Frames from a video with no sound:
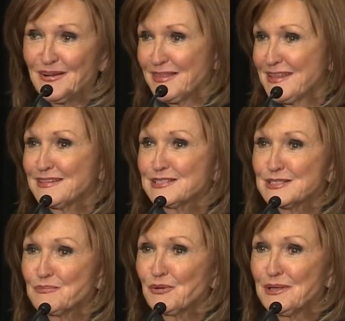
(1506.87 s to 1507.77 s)
I think this is
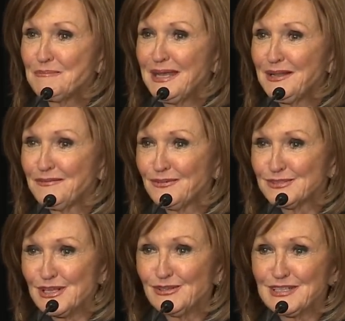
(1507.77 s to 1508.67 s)
pretty meaningful.
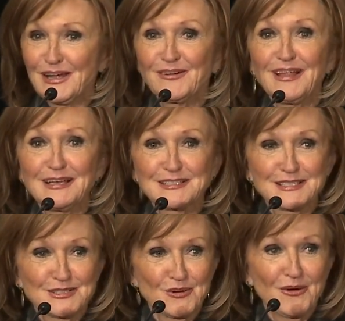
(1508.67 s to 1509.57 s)
Delta Airlines
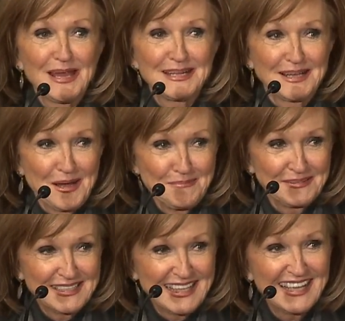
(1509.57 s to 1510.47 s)
is a great
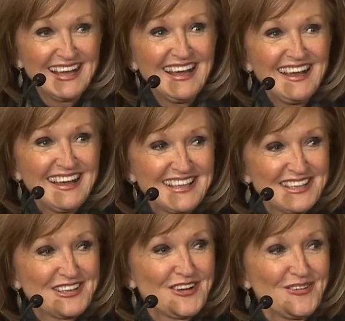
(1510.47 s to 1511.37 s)
company.
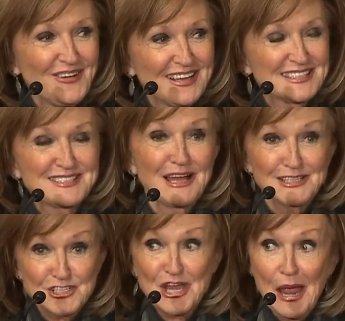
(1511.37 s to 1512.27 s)
You know, it's
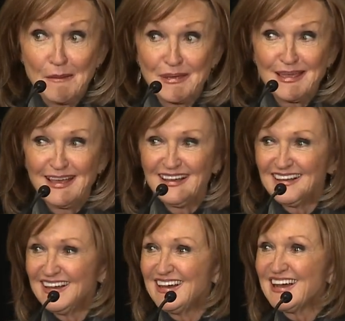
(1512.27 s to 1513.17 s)
not shabby,
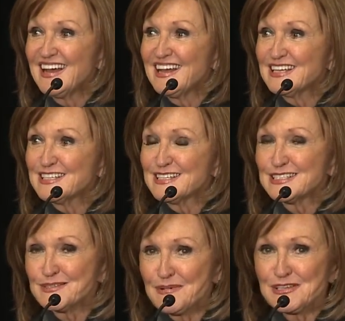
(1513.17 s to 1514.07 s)

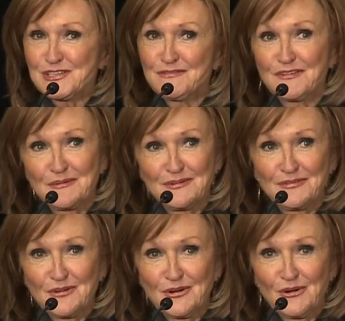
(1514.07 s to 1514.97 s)
especially
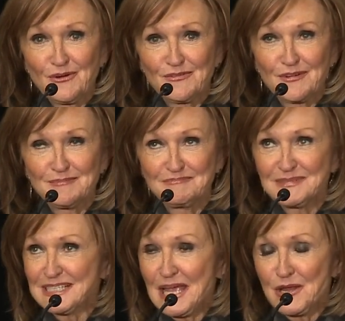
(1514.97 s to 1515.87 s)
for a girl from
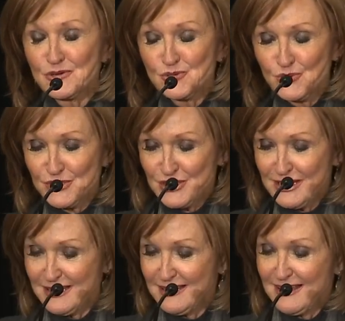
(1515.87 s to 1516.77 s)
Decatur, Georgia.